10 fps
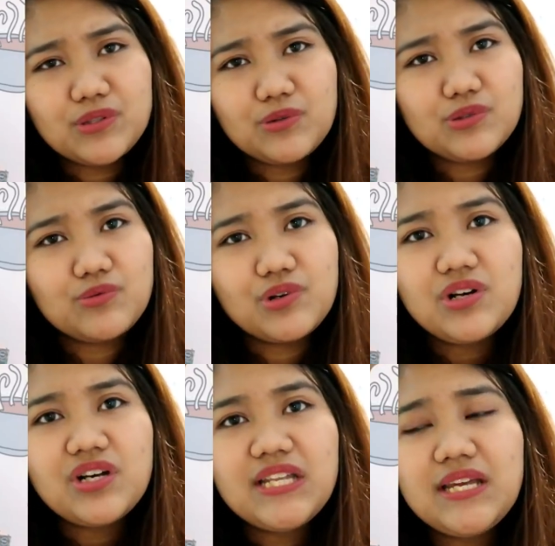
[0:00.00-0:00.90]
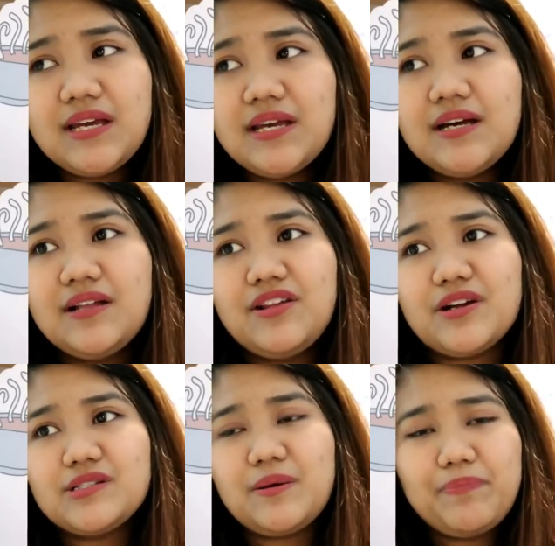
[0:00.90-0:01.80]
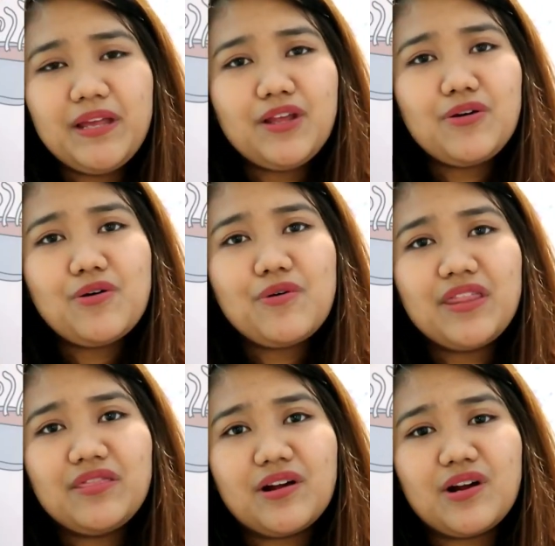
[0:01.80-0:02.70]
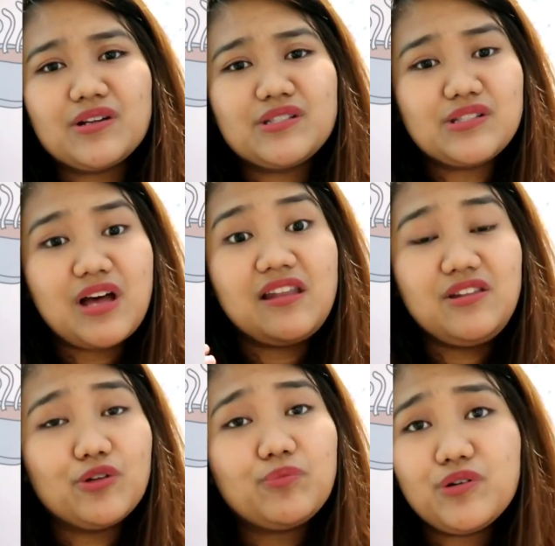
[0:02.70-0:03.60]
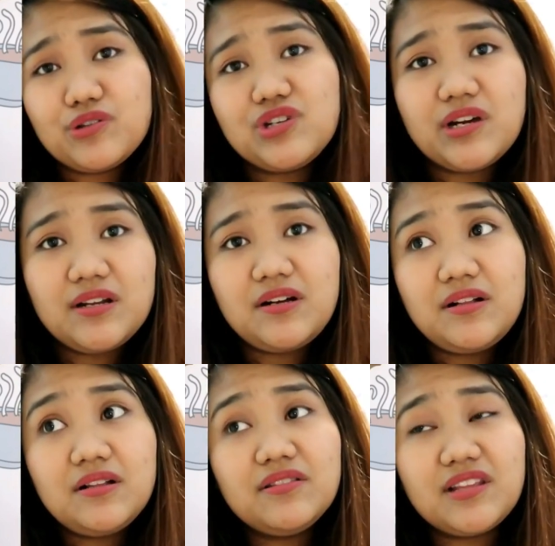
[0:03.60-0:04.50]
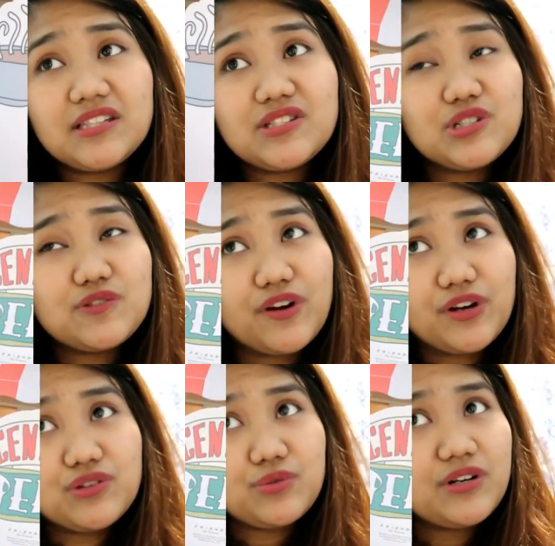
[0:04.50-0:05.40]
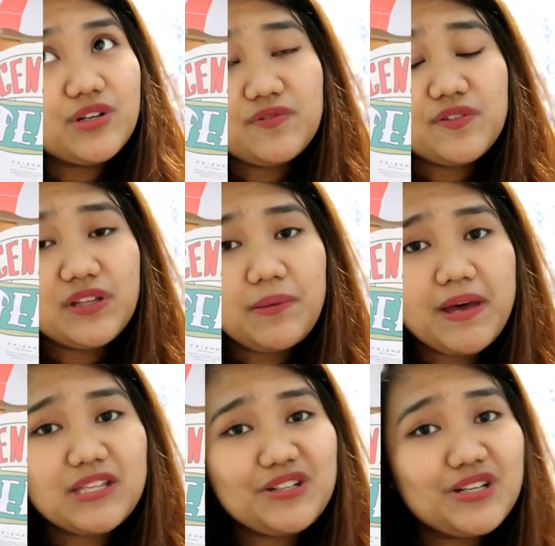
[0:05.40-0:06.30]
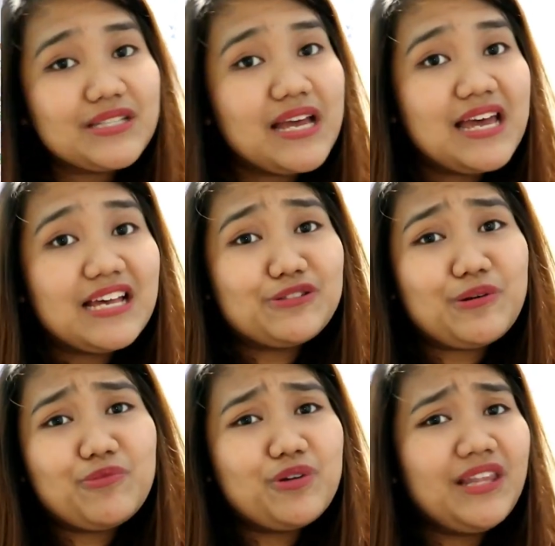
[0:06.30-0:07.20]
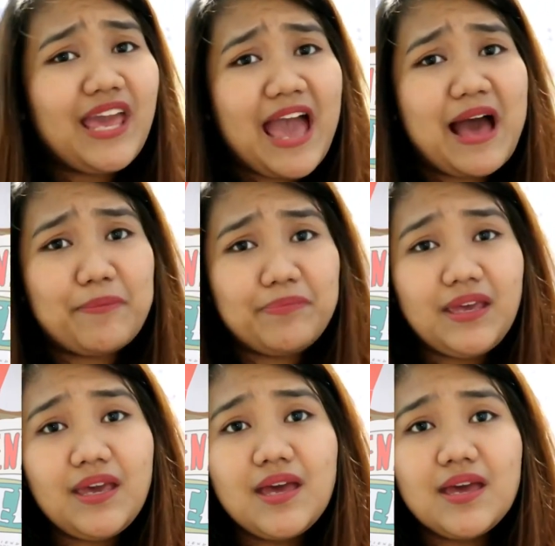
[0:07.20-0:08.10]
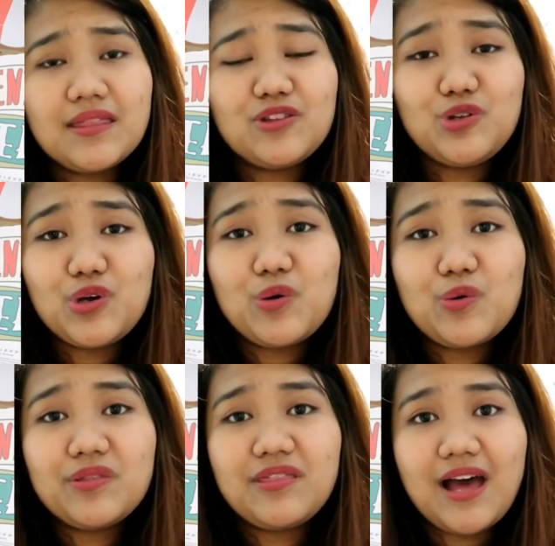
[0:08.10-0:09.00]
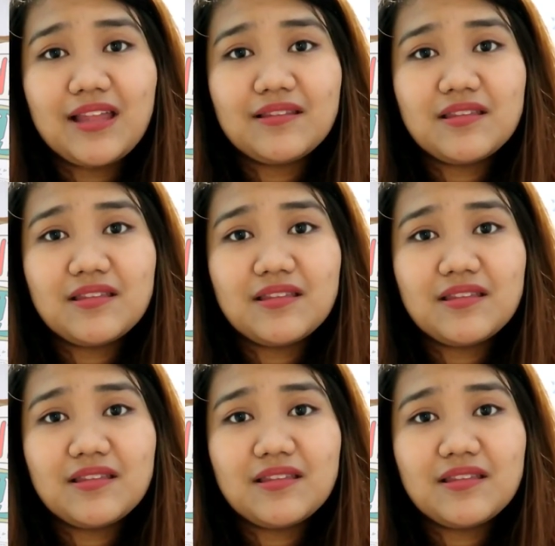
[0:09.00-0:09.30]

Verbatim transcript: was also good. There's a pillow and there's a notebook journal that's just for two hundred fifty pesos. So I'm really happy to know that